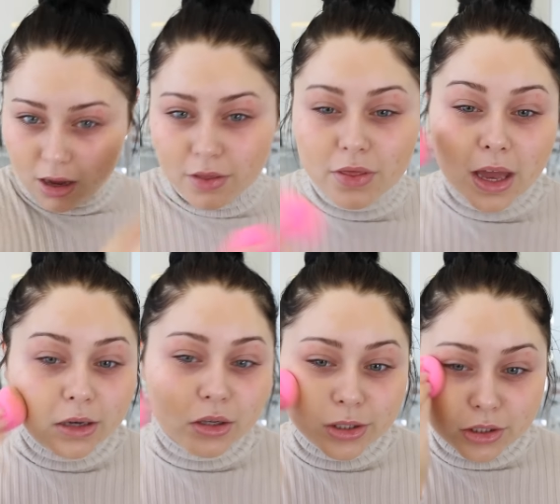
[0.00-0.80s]
And then
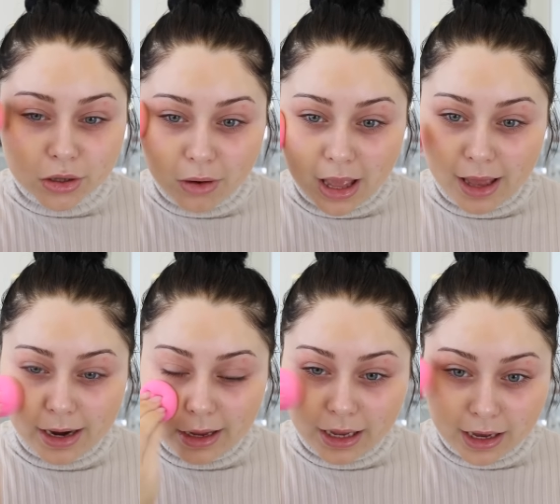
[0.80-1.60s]
you can just go ahead
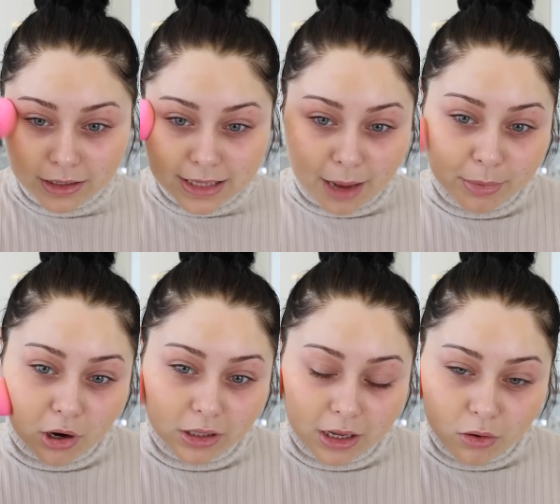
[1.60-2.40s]
and kind of tap it
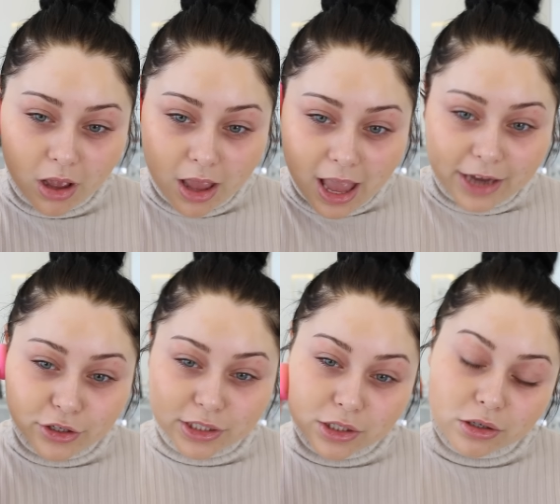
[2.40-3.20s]
all out. And
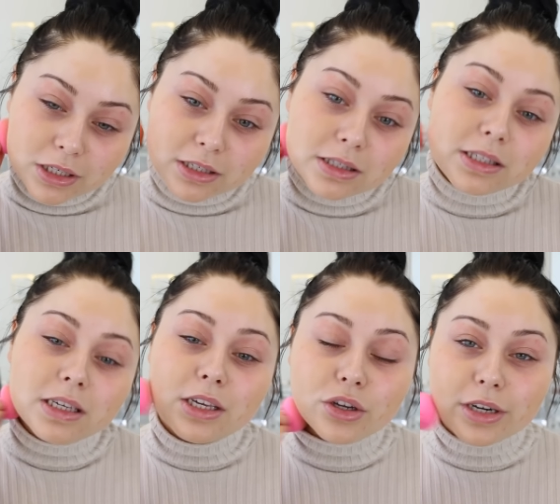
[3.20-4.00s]
you're still gonna
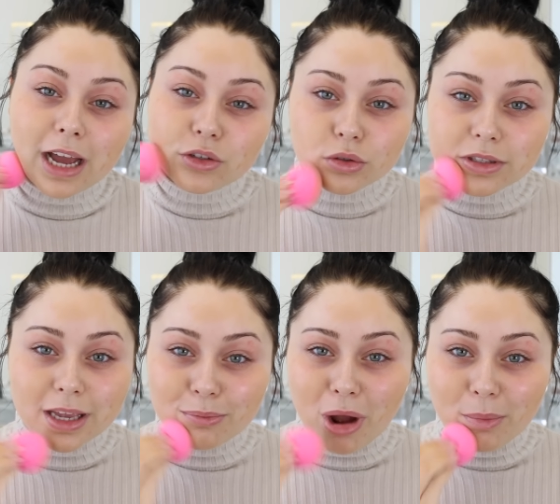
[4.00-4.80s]
see your natural
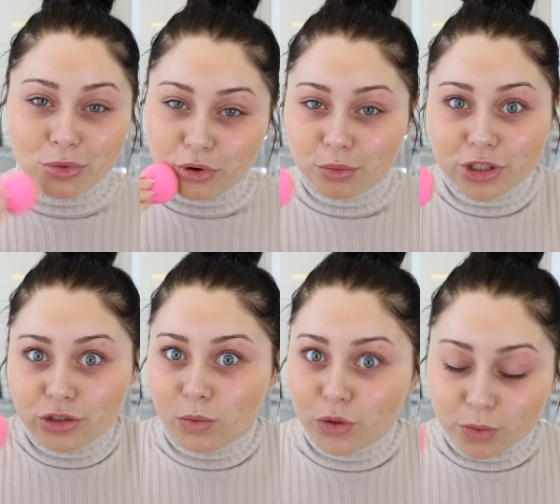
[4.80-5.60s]
skin pop through, which
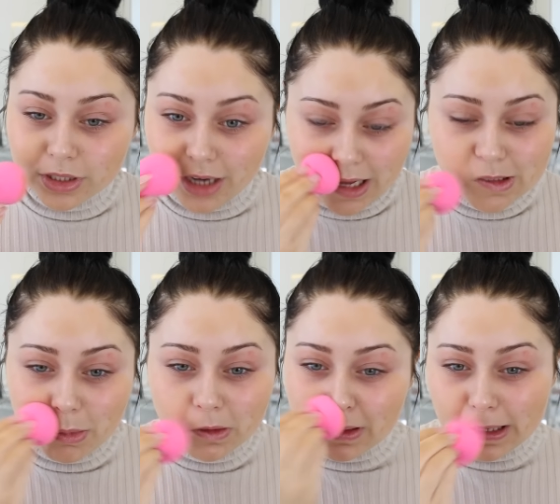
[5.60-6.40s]
is what's really nice
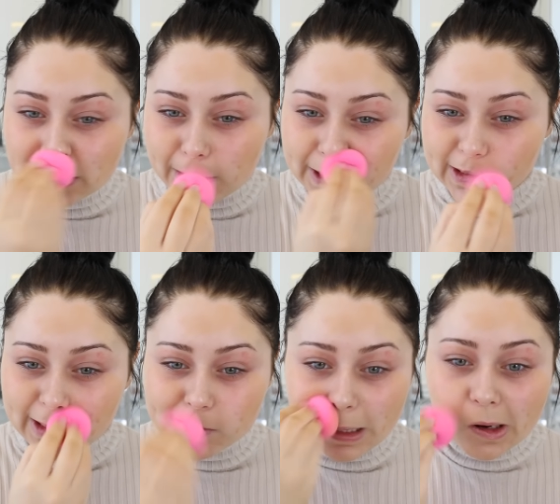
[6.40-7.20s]
about this because it's
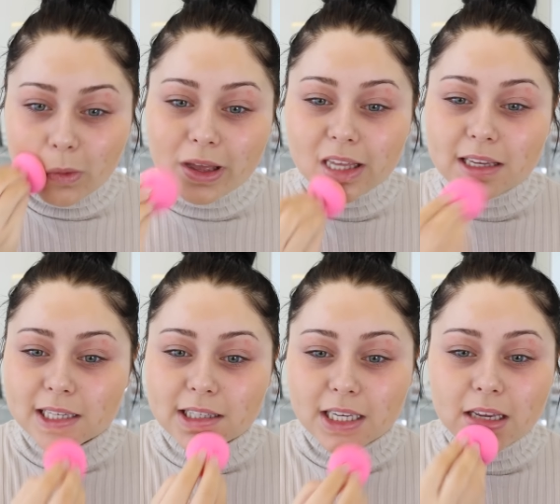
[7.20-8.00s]
just that quick,
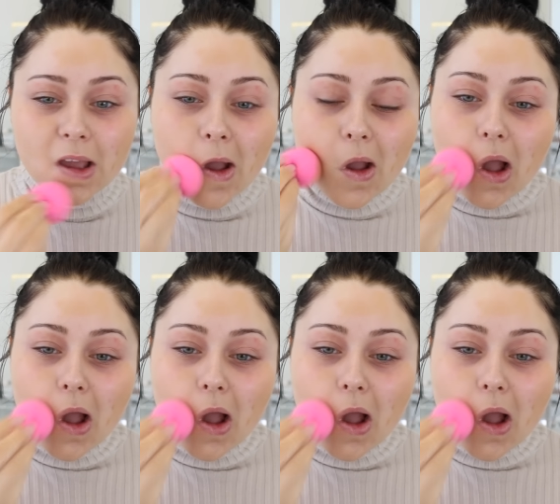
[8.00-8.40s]
easy,